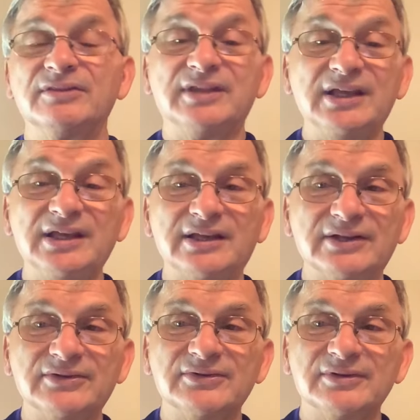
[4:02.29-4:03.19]

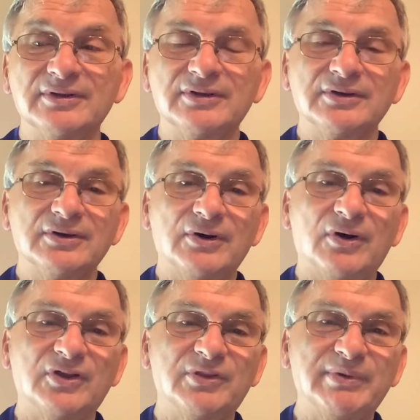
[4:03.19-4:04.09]
These
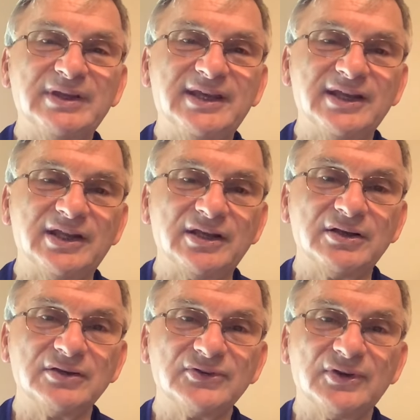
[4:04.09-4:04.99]
are the
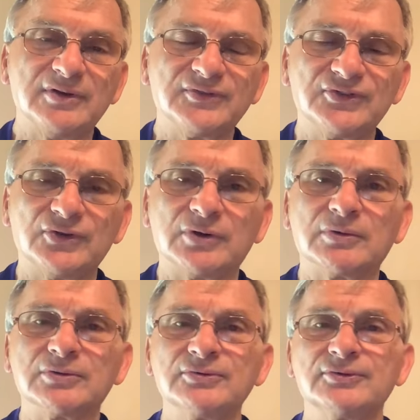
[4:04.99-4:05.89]
beginnings of
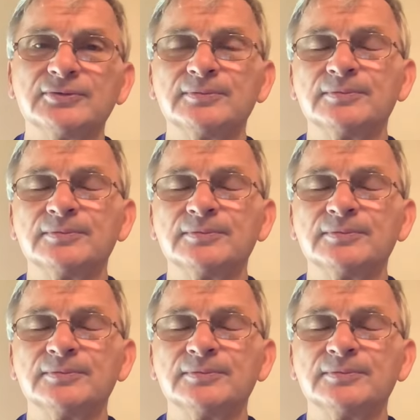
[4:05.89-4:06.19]
sorrows.